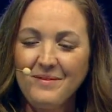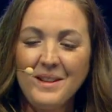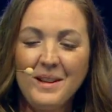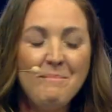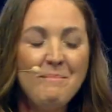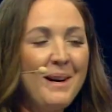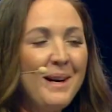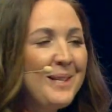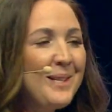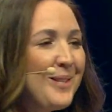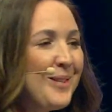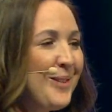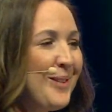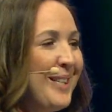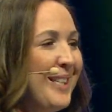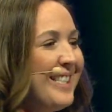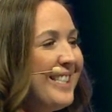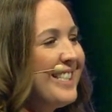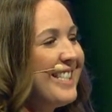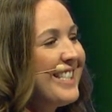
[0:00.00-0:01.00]
by
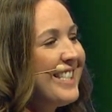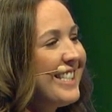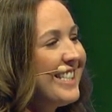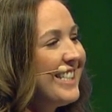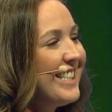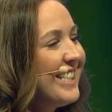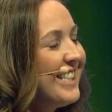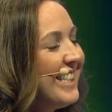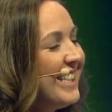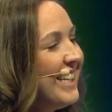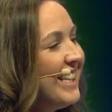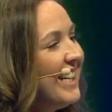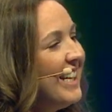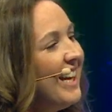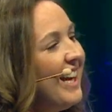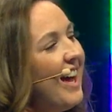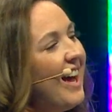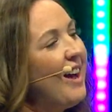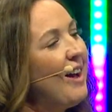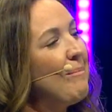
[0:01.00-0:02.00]
choice.
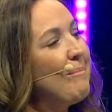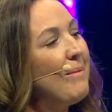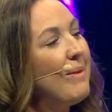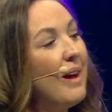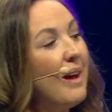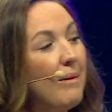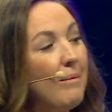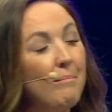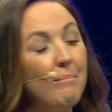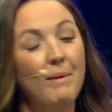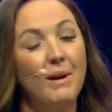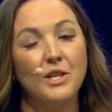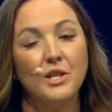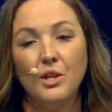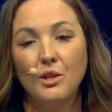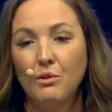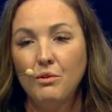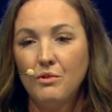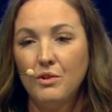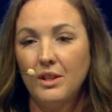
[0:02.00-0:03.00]
My
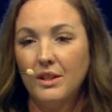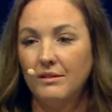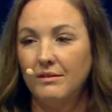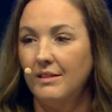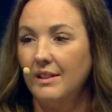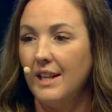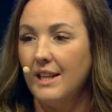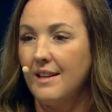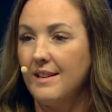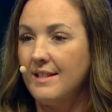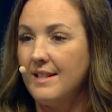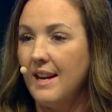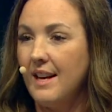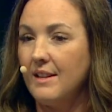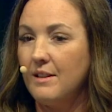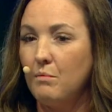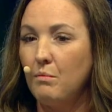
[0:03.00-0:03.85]
children, like I said,